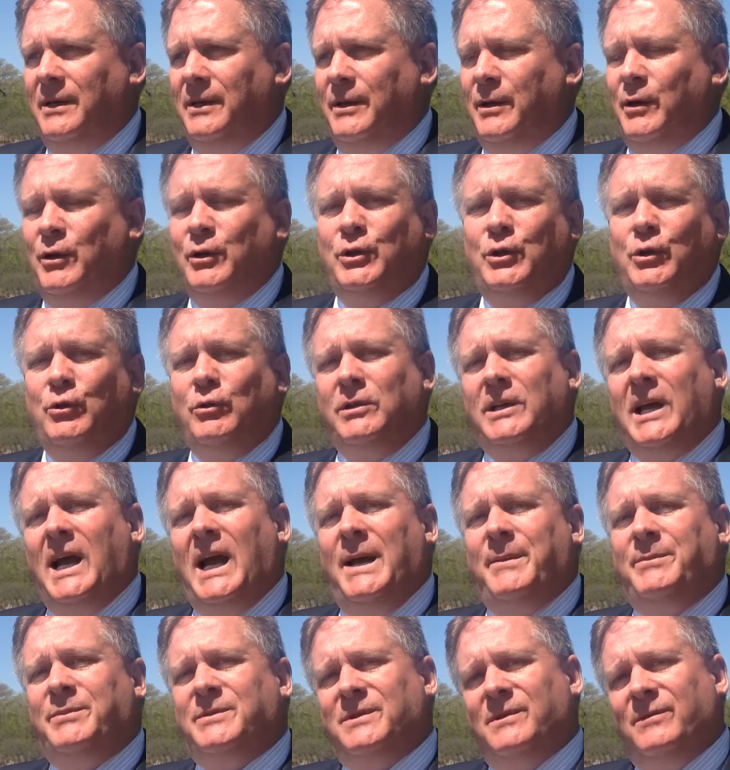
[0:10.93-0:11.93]
There are two
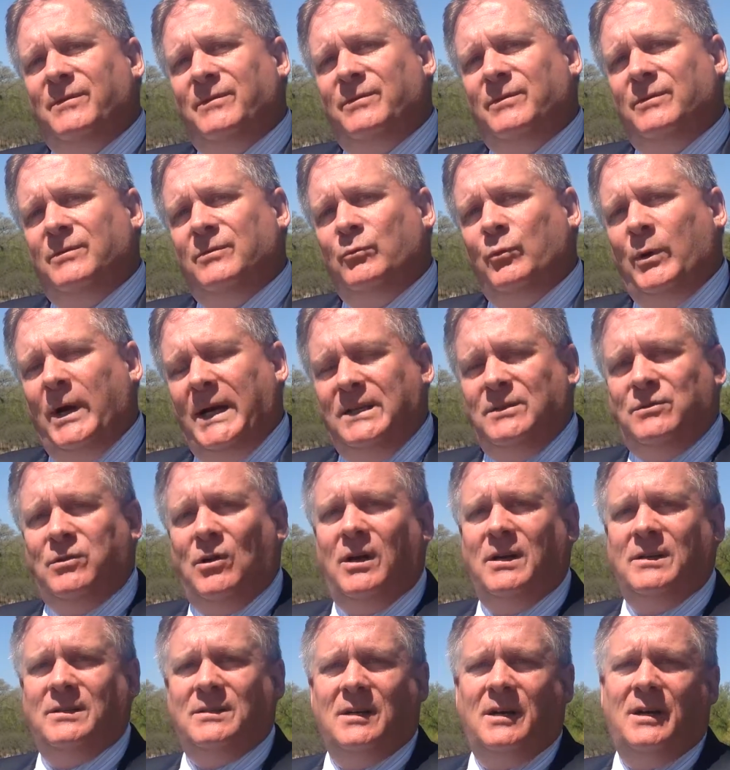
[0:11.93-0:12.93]
types of wage
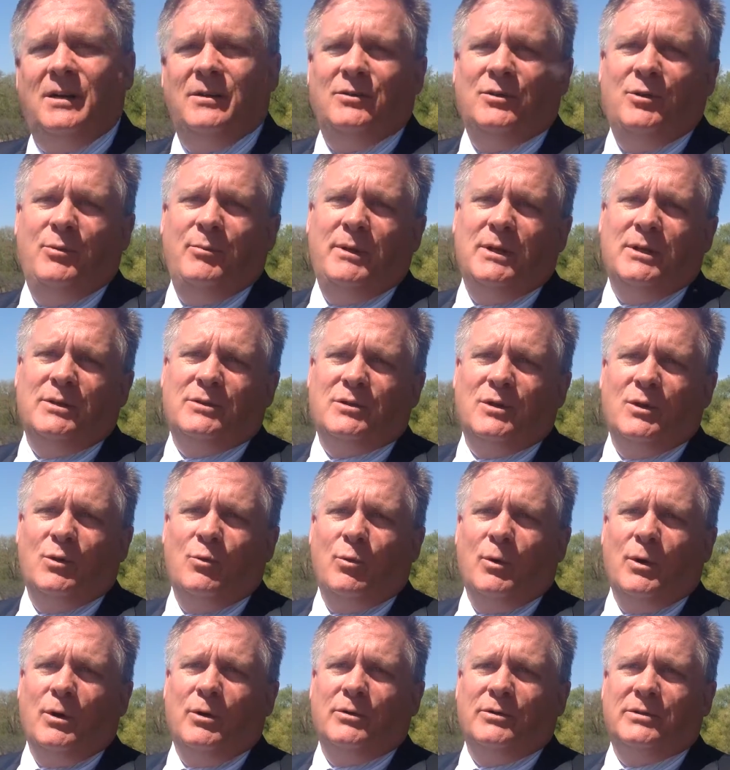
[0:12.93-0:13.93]
loss under the Minnesota
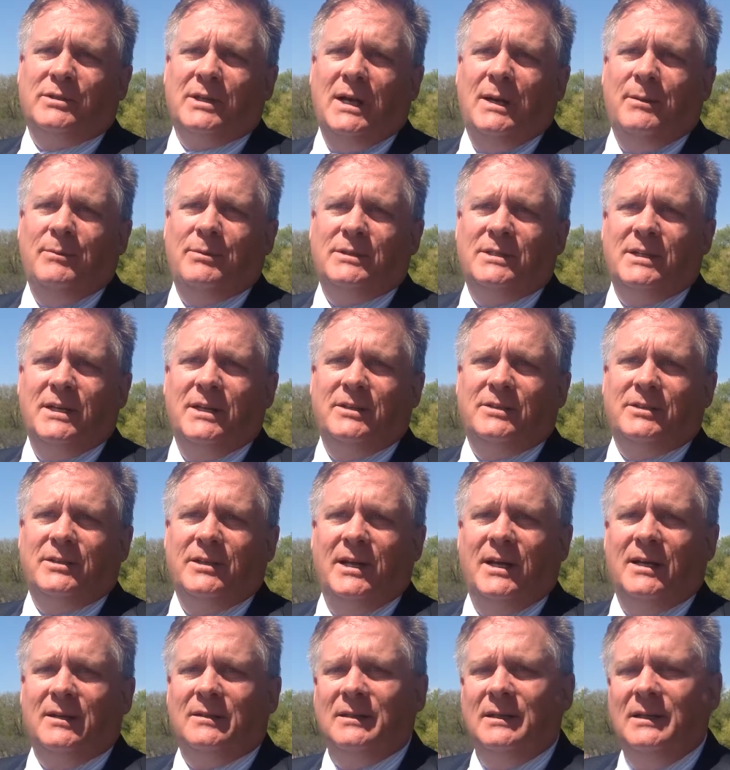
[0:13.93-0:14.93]
Workers'
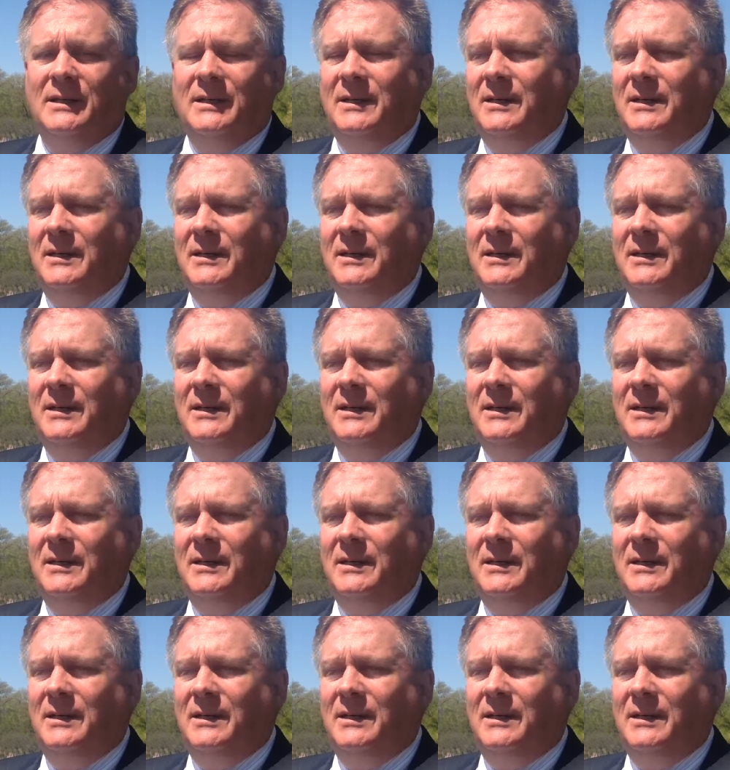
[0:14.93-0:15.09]
Compensation Act.